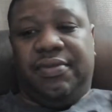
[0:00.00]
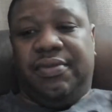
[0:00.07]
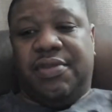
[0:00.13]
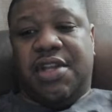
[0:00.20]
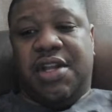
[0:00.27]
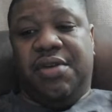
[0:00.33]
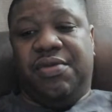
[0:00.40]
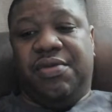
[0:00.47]

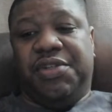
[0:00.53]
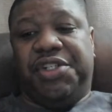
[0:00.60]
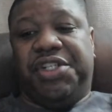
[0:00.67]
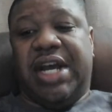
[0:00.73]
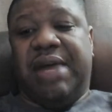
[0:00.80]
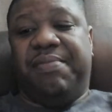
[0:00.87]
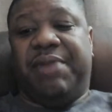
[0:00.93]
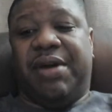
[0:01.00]
And it was
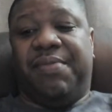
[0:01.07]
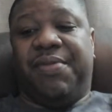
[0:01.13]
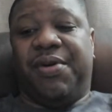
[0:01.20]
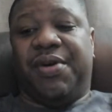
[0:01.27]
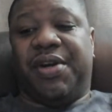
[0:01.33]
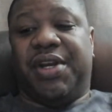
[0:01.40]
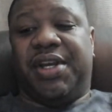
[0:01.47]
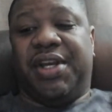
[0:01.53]
shot by
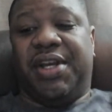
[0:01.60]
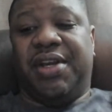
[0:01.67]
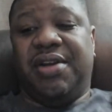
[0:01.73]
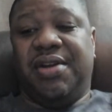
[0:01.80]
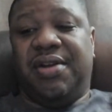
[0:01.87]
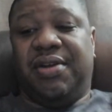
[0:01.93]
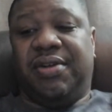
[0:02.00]
Burger King.